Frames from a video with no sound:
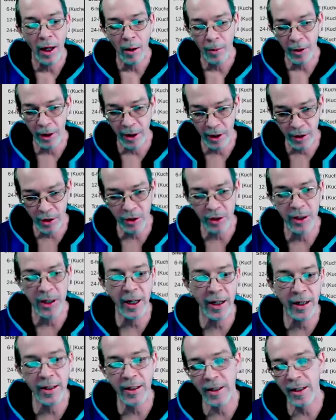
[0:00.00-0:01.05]
But here's your
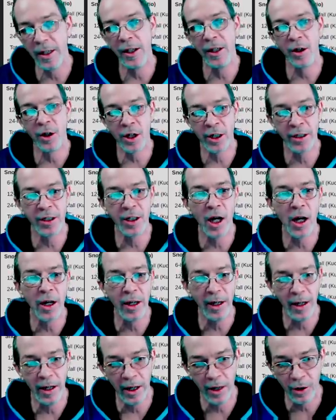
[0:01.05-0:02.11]
Tennessee, your
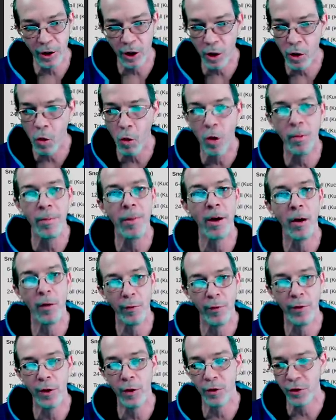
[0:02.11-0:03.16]
Kentucky, here's your Corn Belt
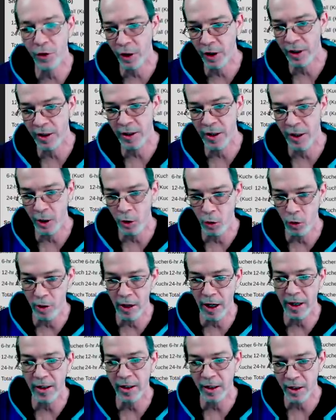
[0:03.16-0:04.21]
view so you can see who
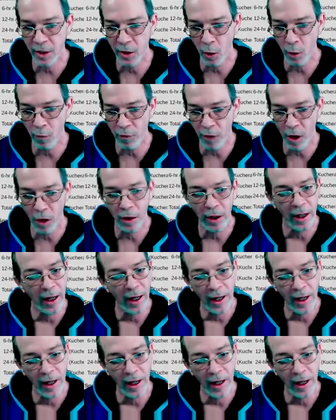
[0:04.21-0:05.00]
got the snowfall.